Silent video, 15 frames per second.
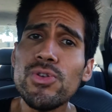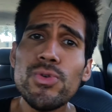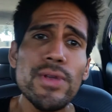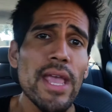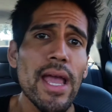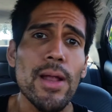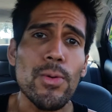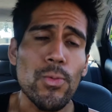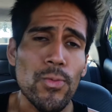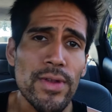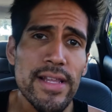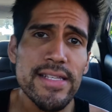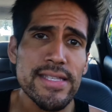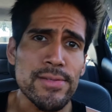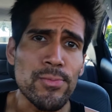You can't
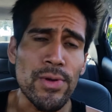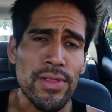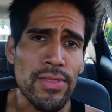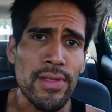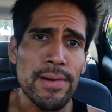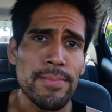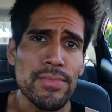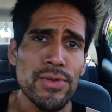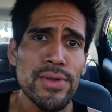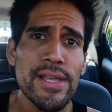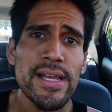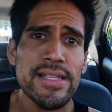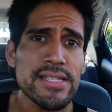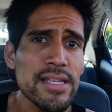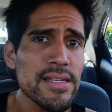reason with them. You
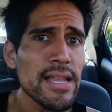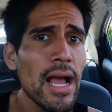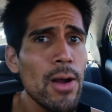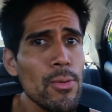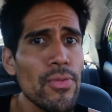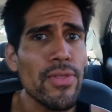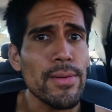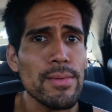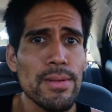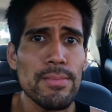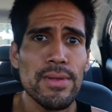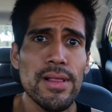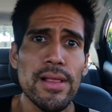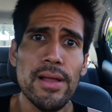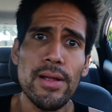can't sit down with them and
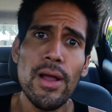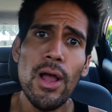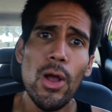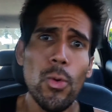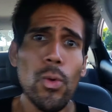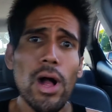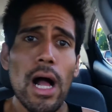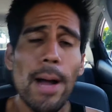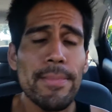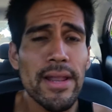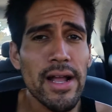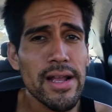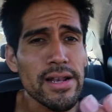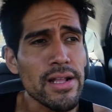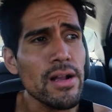be like, well, I'm
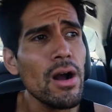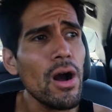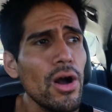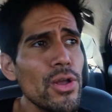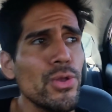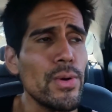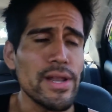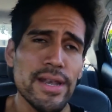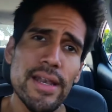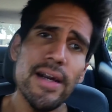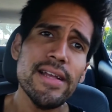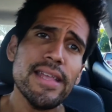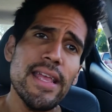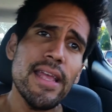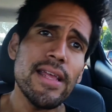not going to call you a
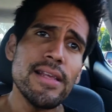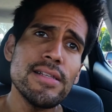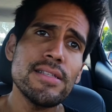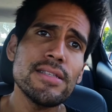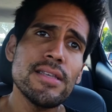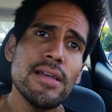nutcase.